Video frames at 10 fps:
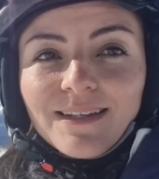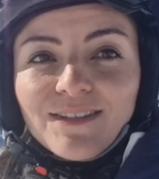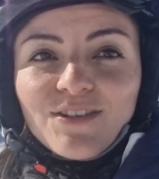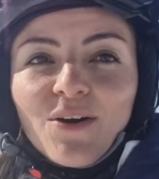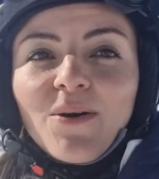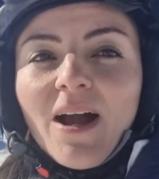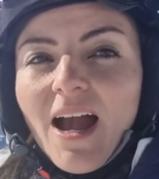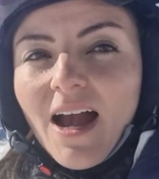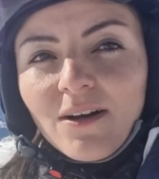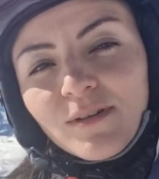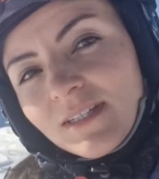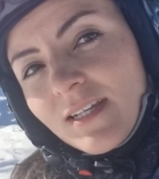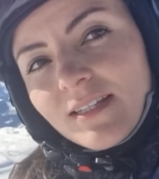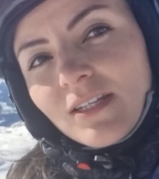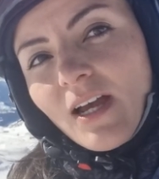So how is
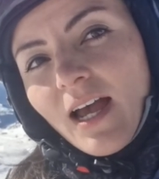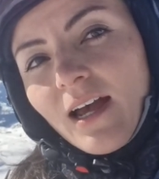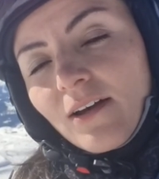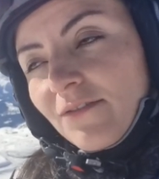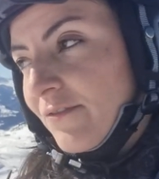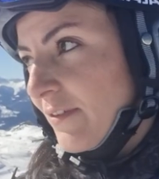it to have